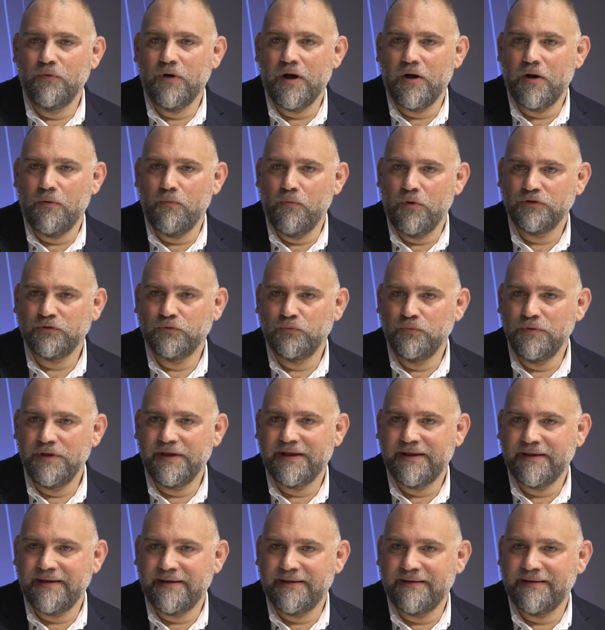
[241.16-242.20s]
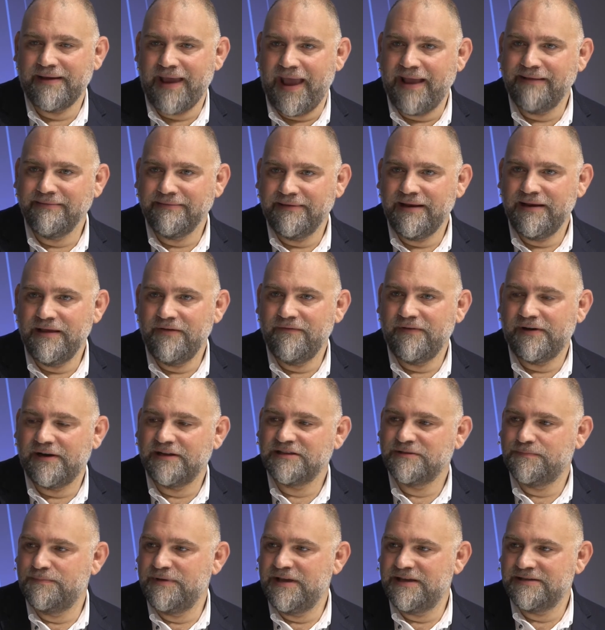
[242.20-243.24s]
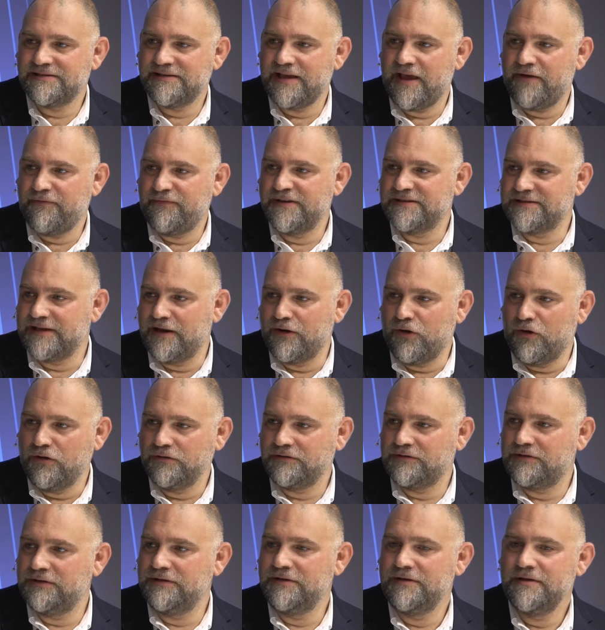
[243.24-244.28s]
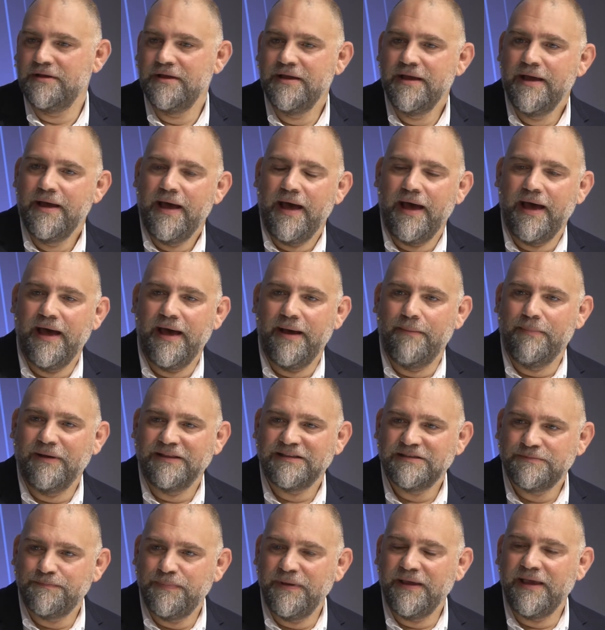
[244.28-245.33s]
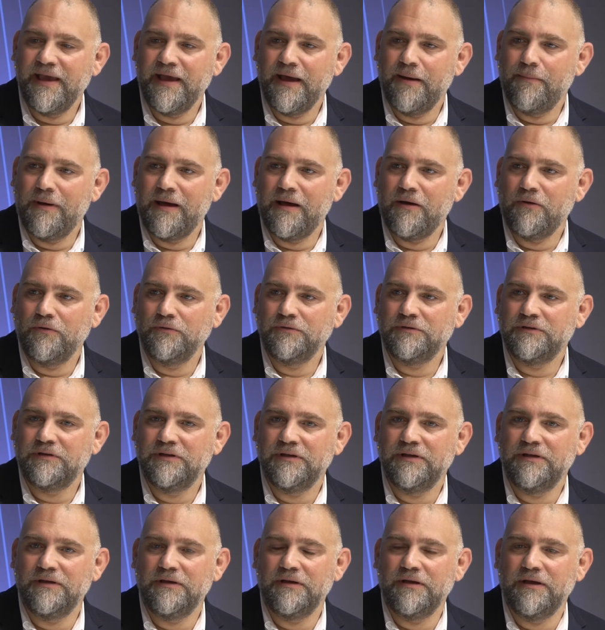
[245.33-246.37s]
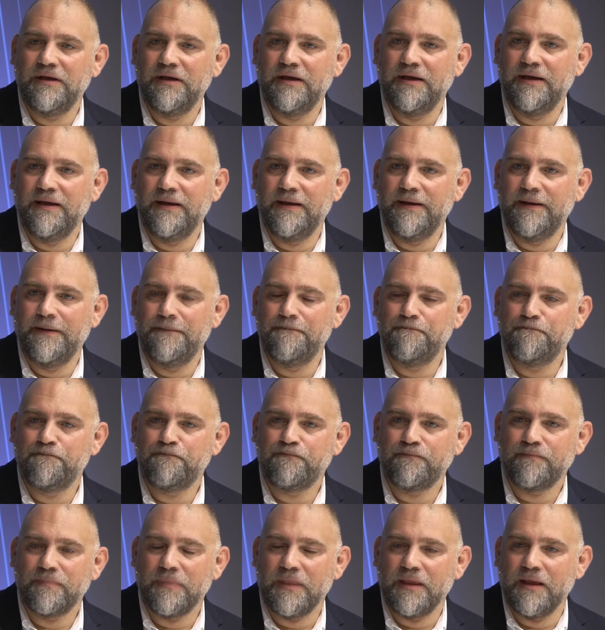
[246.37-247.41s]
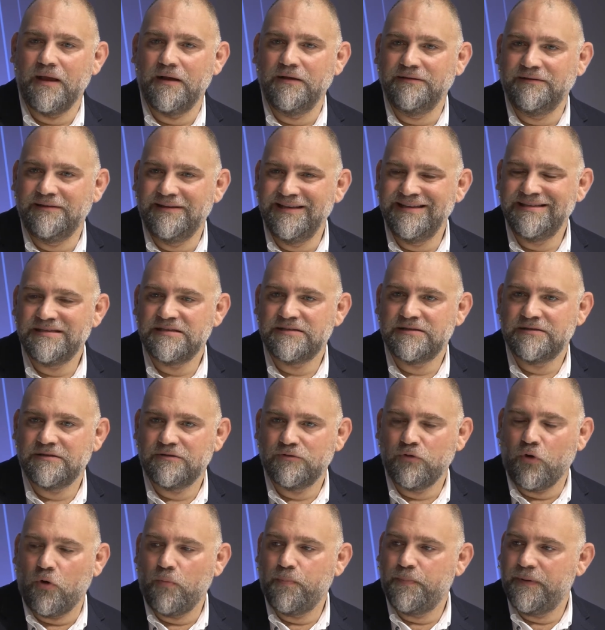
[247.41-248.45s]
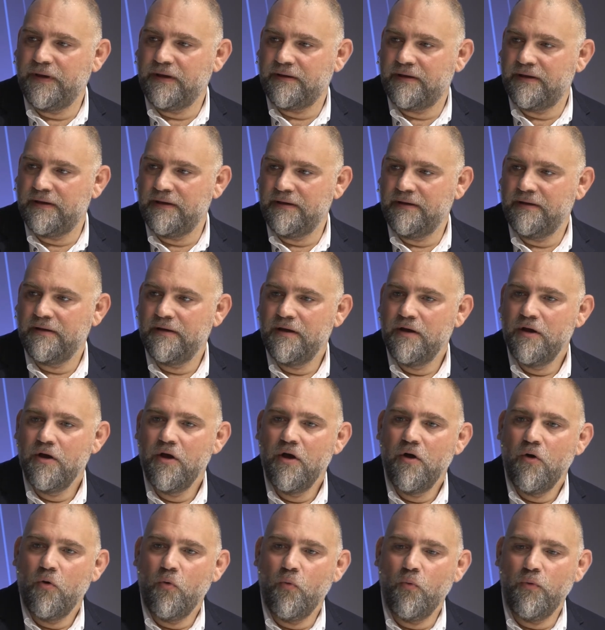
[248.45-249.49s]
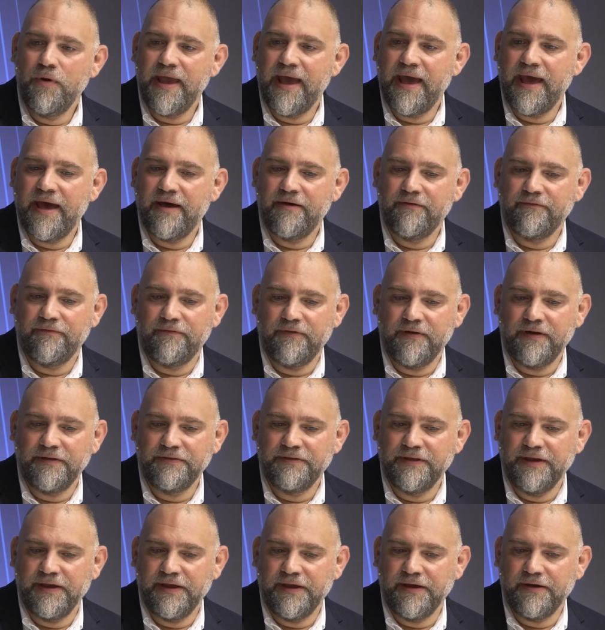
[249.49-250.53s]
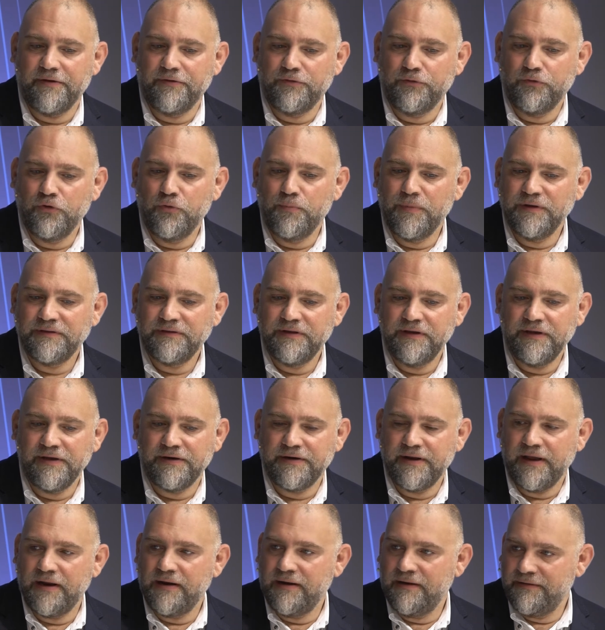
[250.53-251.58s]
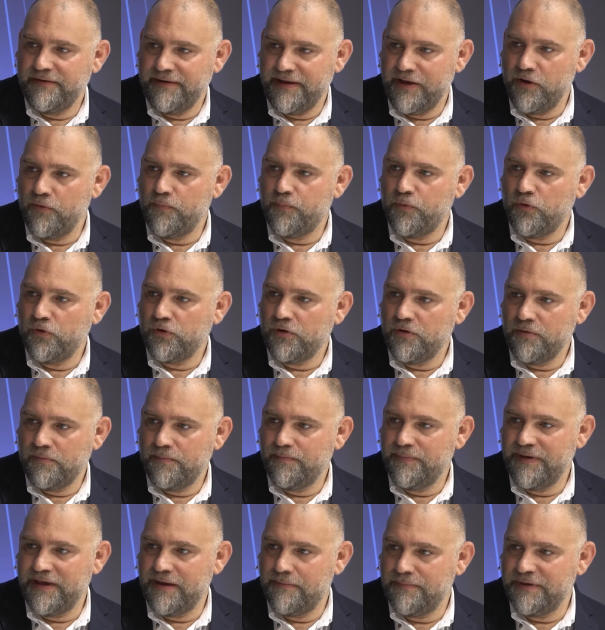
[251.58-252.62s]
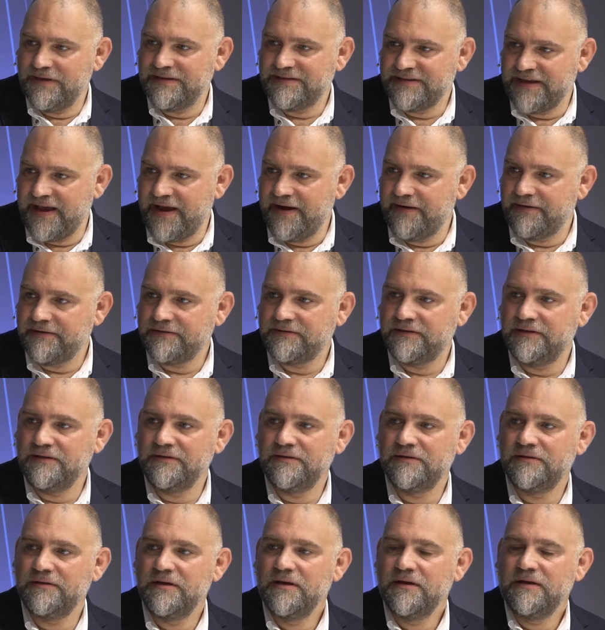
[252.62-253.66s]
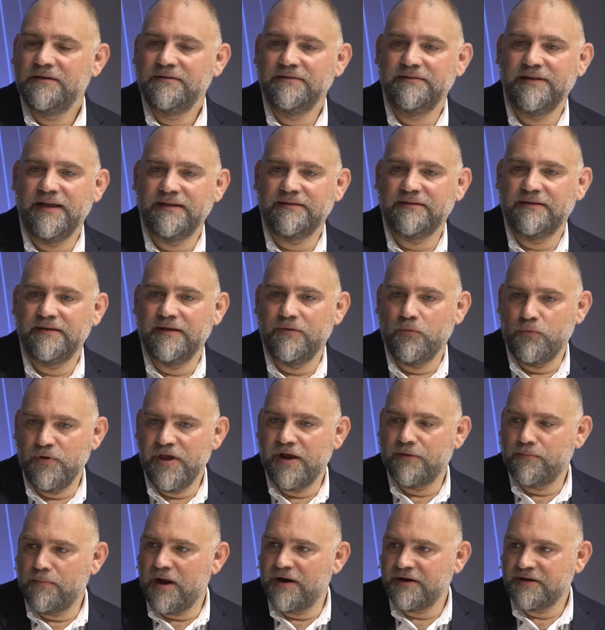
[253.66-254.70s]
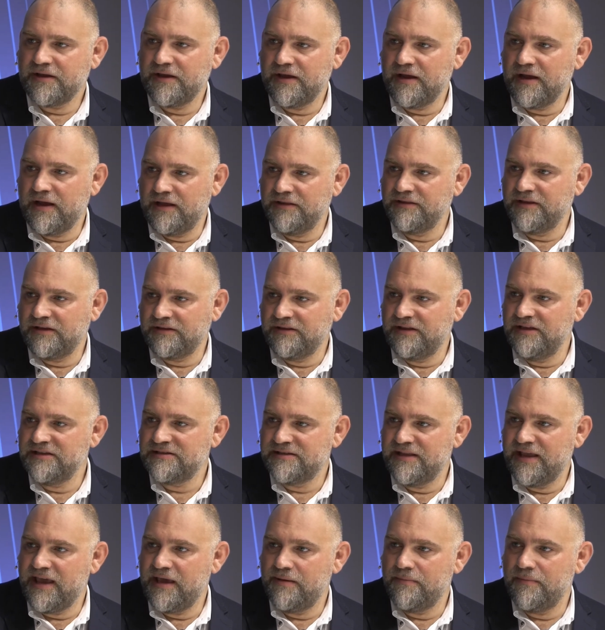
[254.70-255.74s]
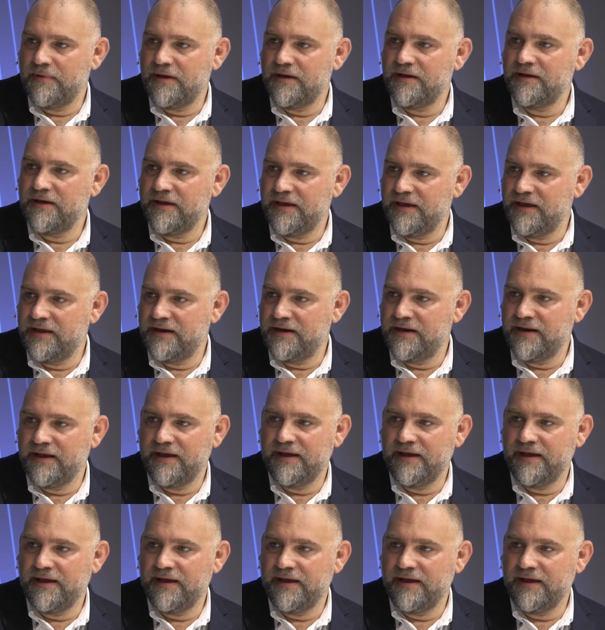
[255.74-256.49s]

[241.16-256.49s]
what we can deliver as BASF is a lot, but speaking about this topic, we have the raw material Neopor BMB cert that we are marking under this name in